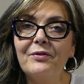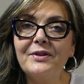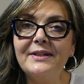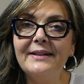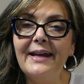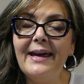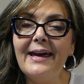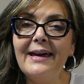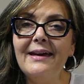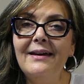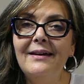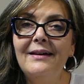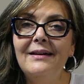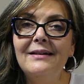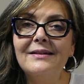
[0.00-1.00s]
today.
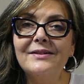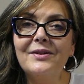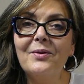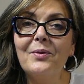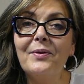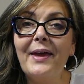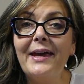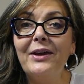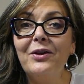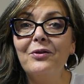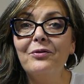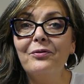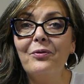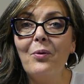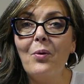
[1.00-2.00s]
So thank you
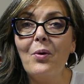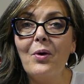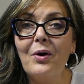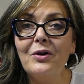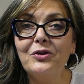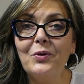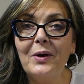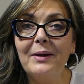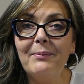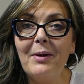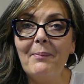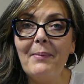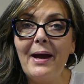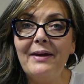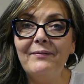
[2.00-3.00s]
for joining me on
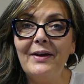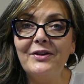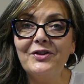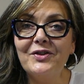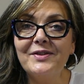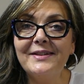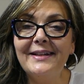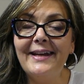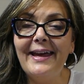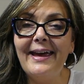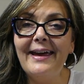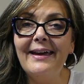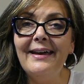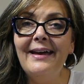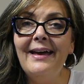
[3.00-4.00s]
my adventures
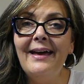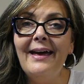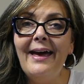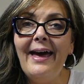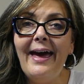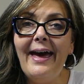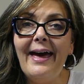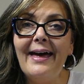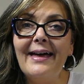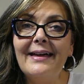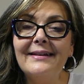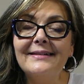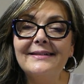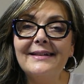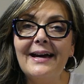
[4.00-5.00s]
today,
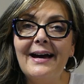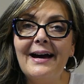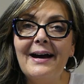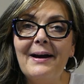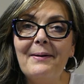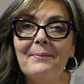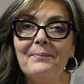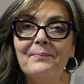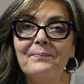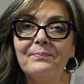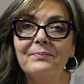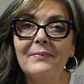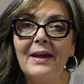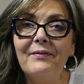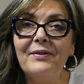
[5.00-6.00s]
and
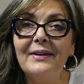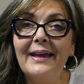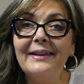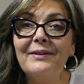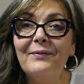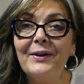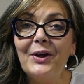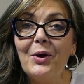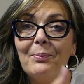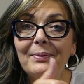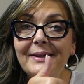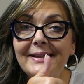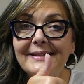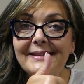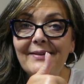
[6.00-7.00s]
if you like the video,
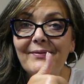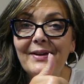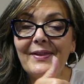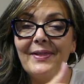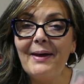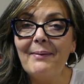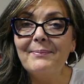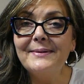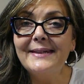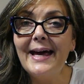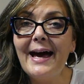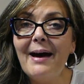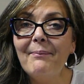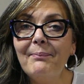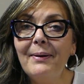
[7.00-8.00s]
please give it a thumbs
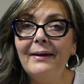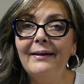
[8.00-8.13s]
up